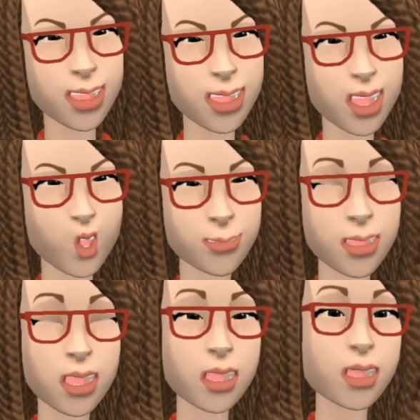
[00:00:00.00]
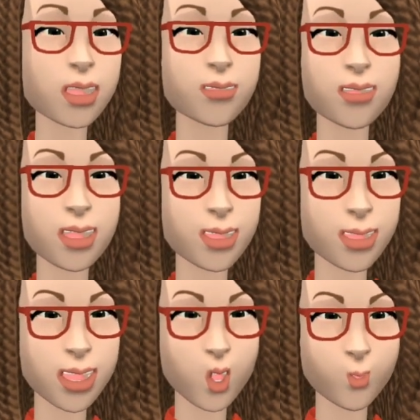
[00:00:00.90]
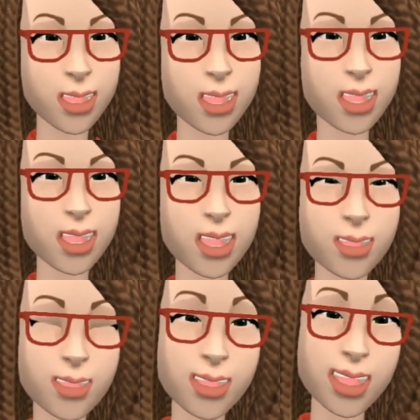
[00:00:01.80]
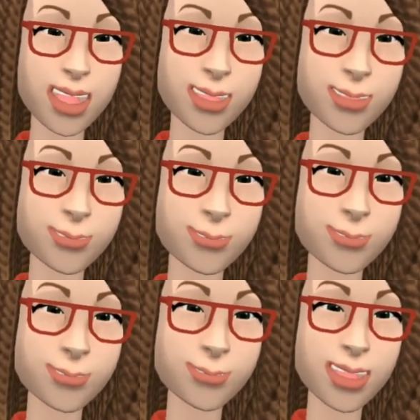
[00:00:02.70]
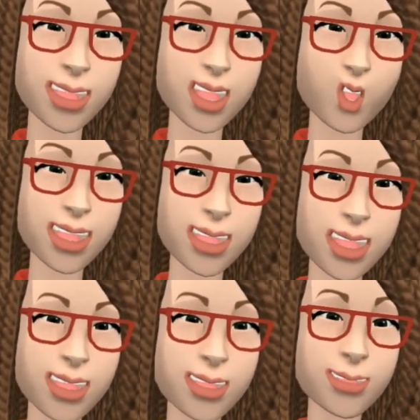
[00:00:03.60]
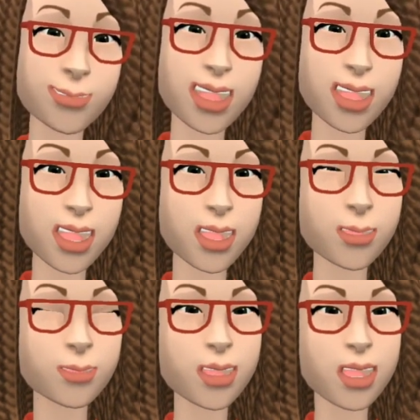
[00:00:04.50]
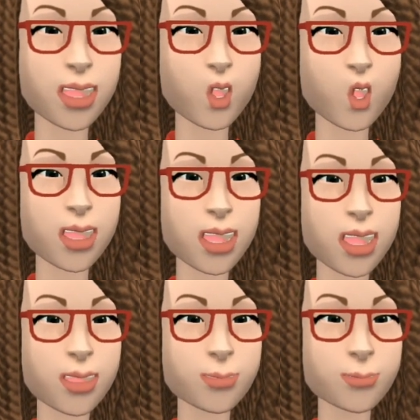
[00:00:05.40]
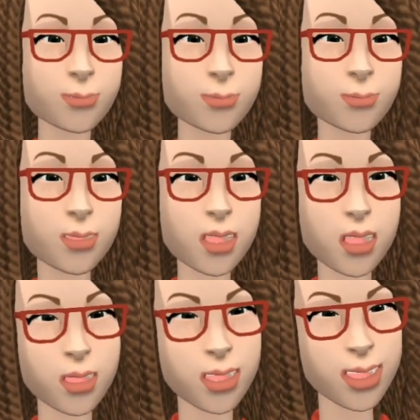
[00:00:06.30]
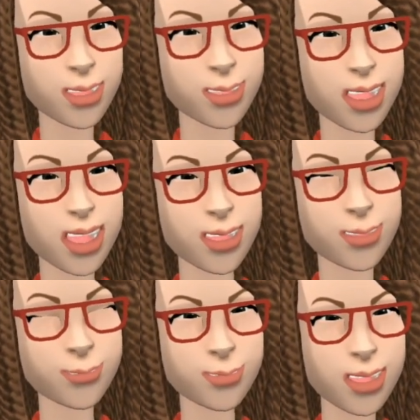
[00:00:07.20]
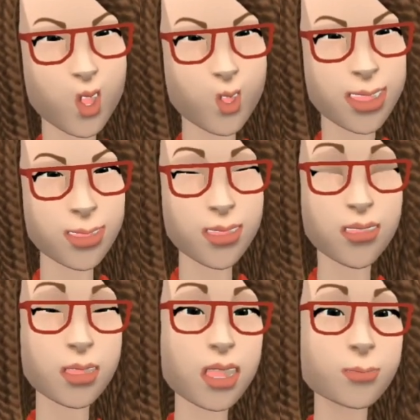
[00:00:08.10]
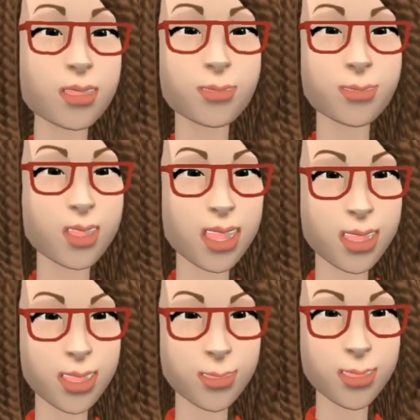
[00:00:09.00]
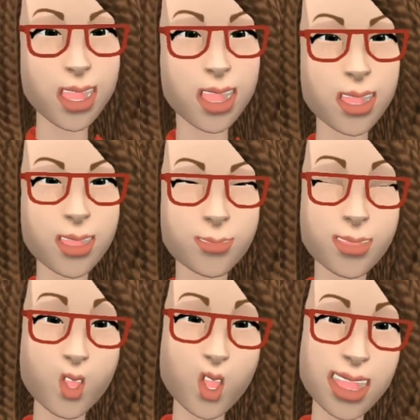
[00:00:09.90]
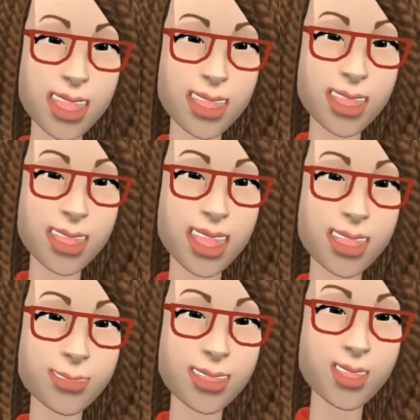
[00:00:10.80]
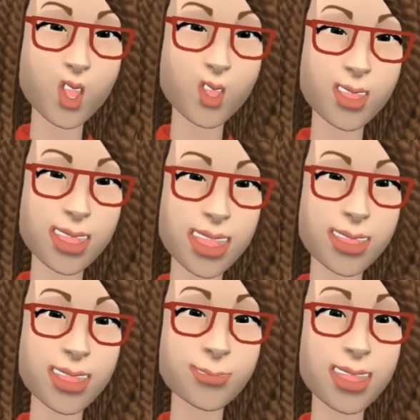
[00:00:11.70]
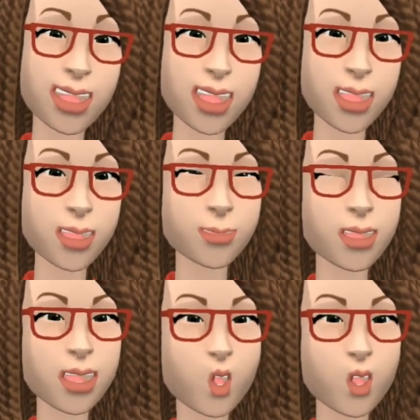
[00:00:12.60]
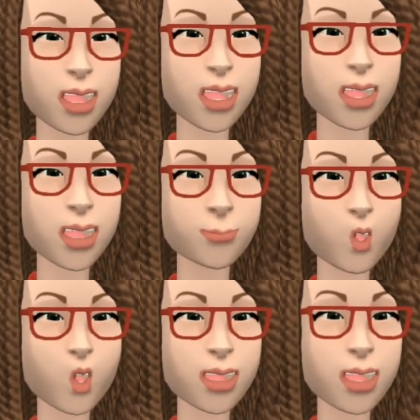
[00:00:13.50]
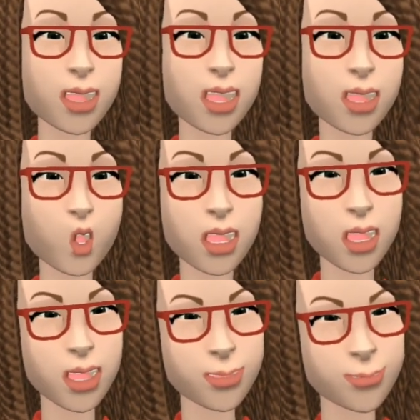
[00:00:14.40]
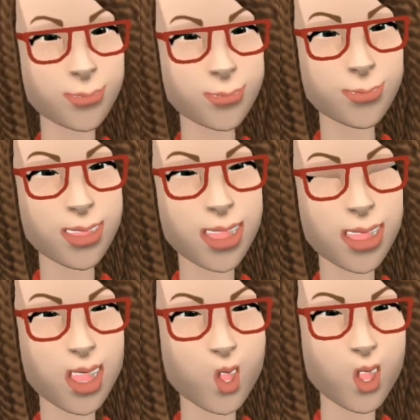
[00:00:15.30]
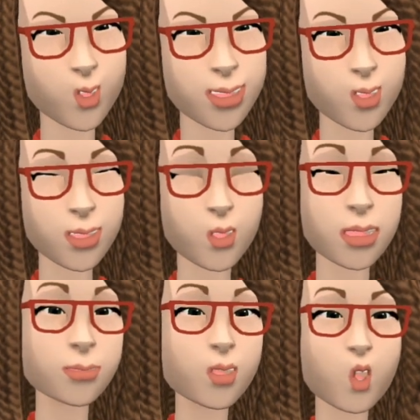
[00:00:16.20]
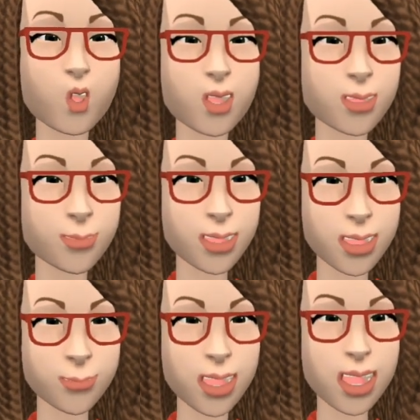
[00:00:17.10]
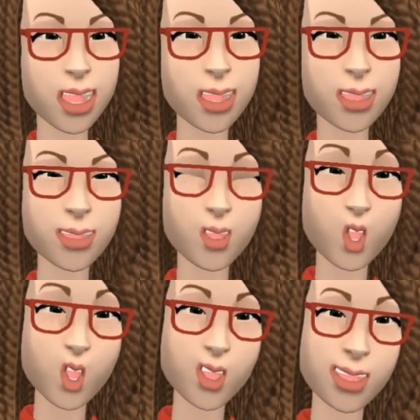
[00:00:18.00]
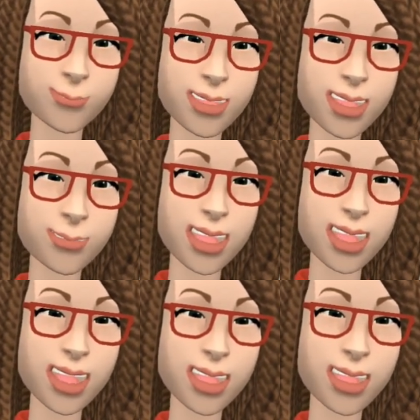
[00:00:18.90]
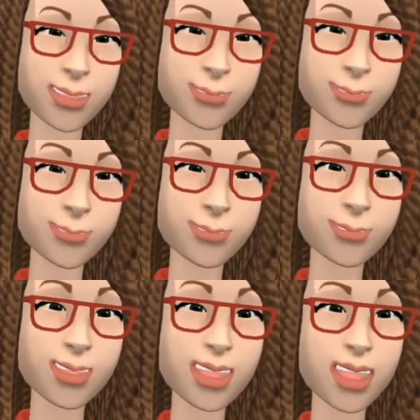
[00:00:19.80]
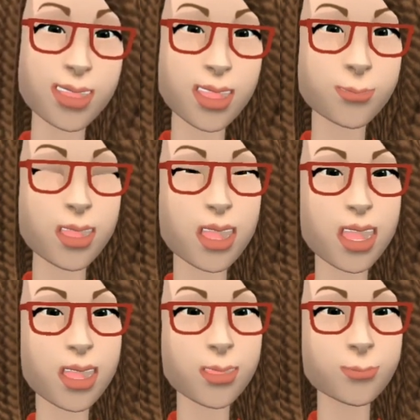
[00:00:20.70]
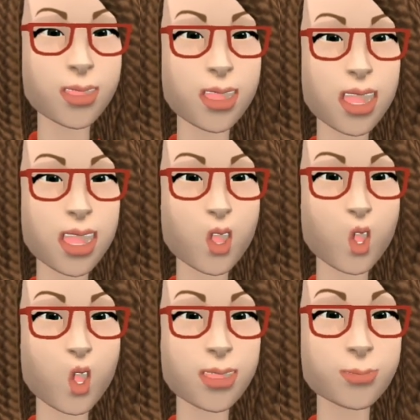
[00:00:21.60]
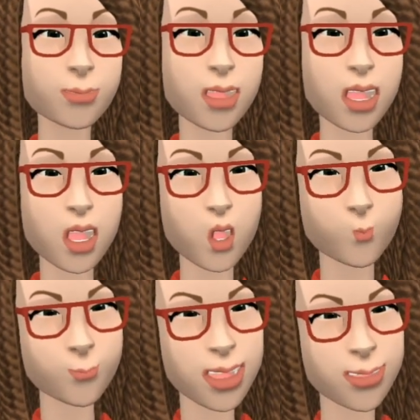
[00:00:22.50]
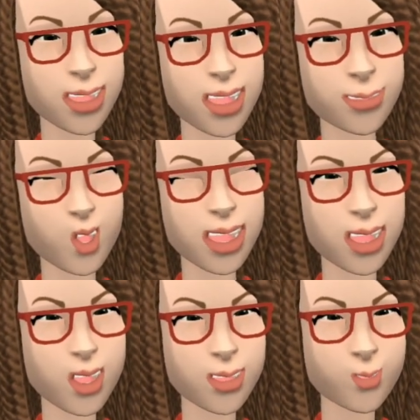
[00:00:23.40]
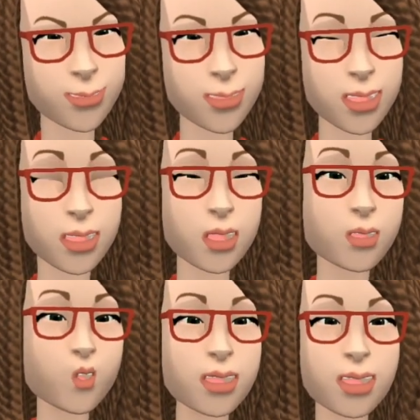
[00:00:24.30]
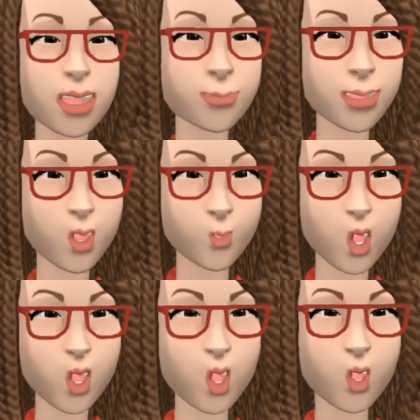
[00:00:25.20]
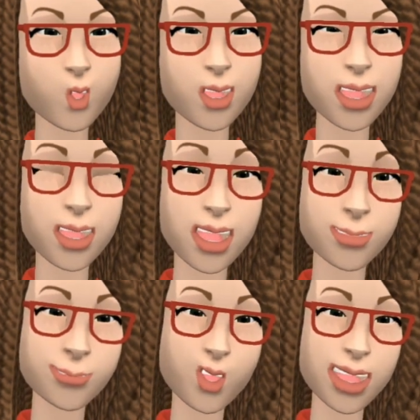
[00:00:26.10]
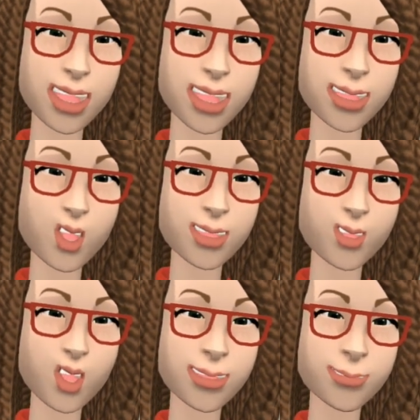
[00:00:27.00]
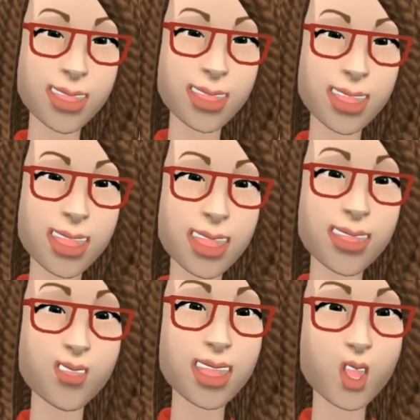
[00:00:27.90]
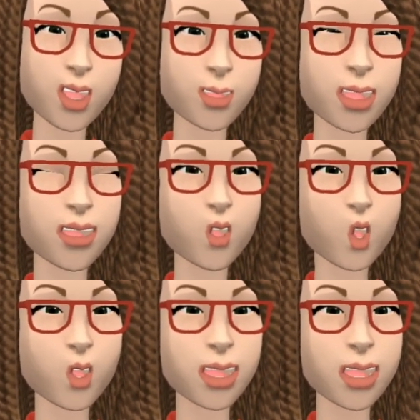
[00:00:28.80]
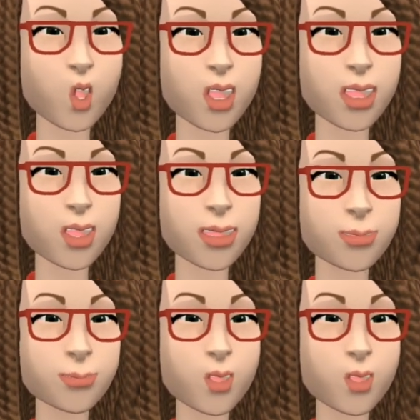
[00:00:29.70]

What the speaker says: These are the business's financial obligations and debts. These are the list liabilities by their due date. Just like assets, you'll classify them as current liabilities, due within a year, and non-current liabilities, the due date is more than a year away. These are also known as short-term liabilities and long-term liabilities. Current liabilities might include accounts payable, what you owe suppliers for items you bought on credit, wages you owe to employees for hours they've already worked,